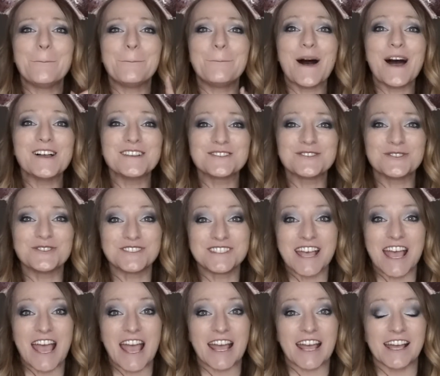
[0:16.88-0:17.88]
puzzle
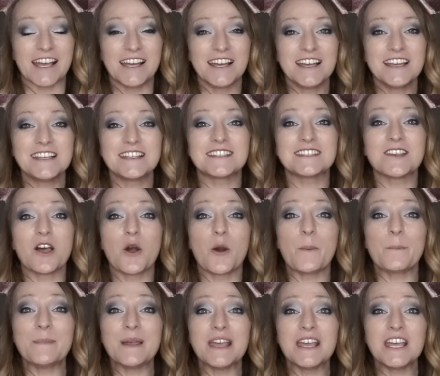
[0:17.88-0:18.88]
day. So
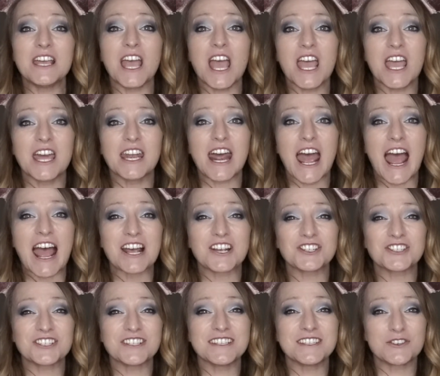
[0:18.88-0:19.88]
me and
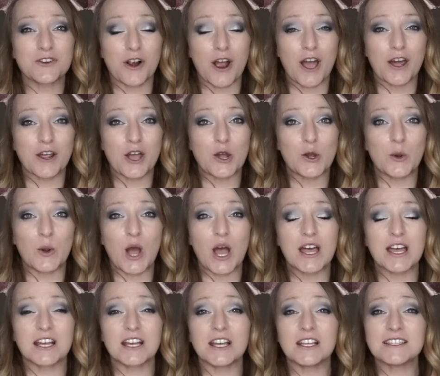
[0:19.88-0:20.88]
Ashley's Grotto
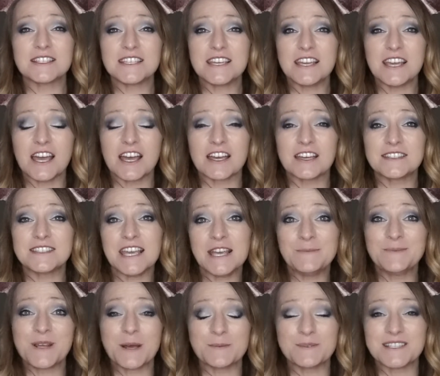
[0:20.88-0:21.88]

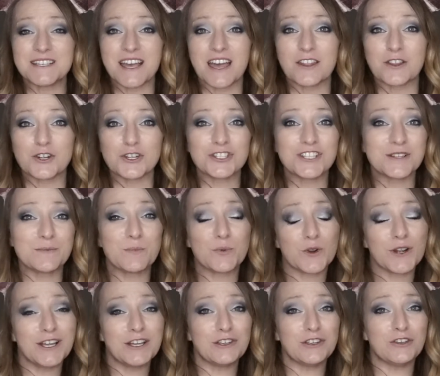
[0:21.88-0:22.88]
teamed up together to
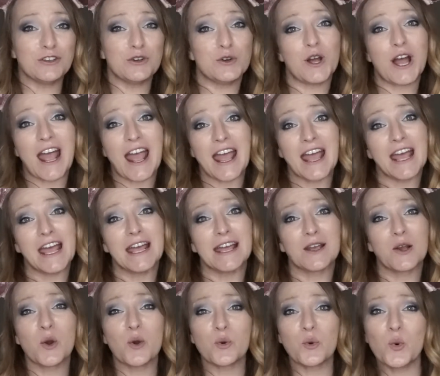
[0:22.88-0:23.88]
bring you
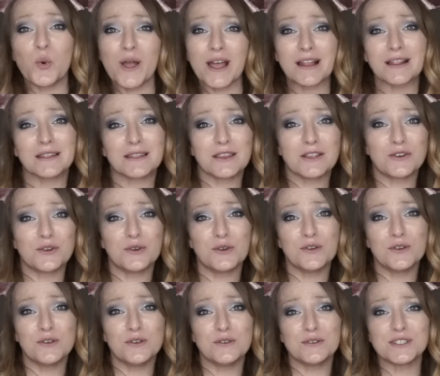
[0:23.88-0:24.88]
a quick
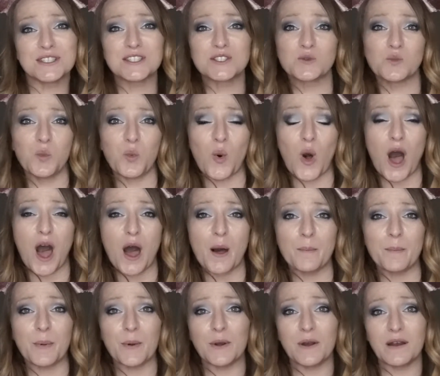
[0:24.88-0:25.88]
little
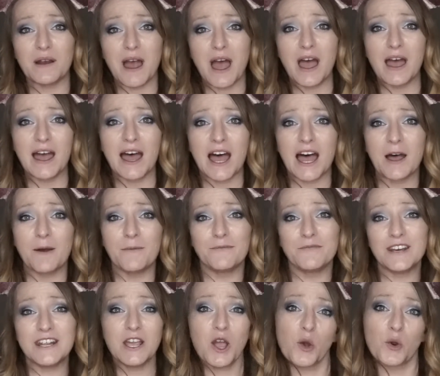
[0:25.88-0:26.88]
swap
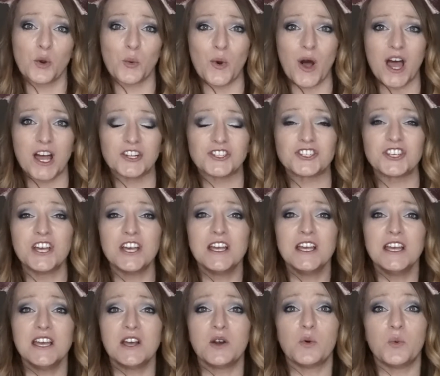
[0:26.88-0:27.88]
video to watch.
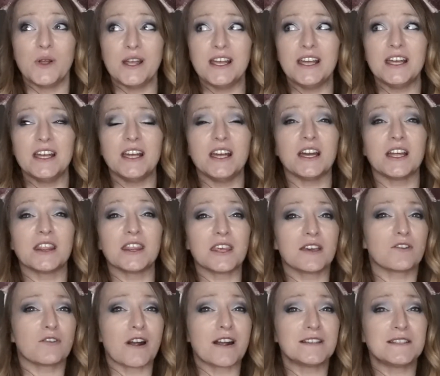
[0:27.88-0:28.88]

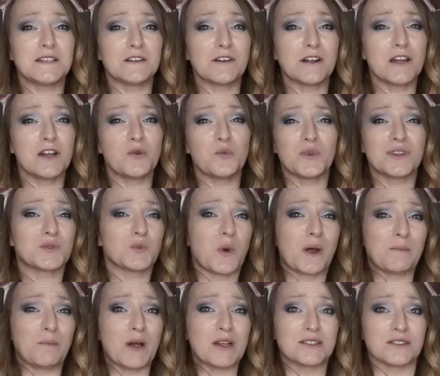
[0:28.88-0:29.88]
The criteria was
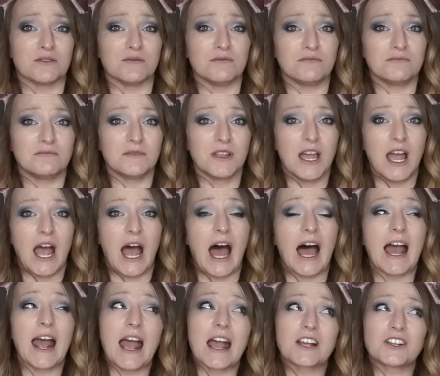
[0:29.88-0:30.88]
one puzzle.
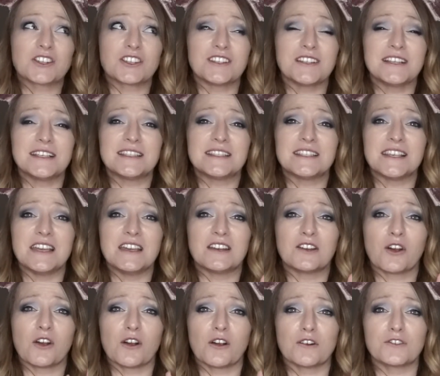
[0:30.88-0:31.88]
I actually sent
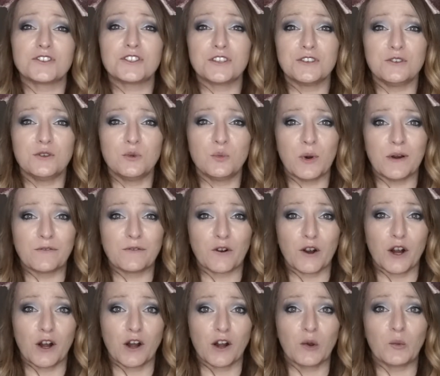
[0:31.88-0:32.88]
her two, one for
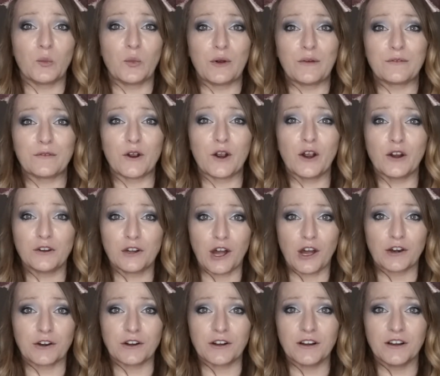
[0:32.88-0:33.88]
her and one for her
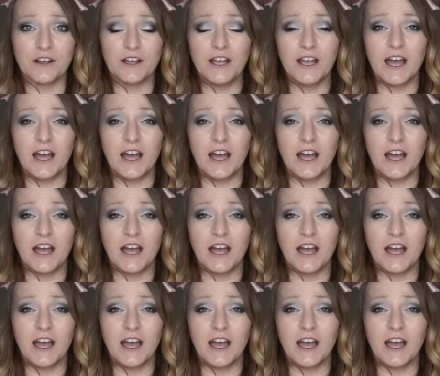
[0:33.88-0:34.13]
daughter.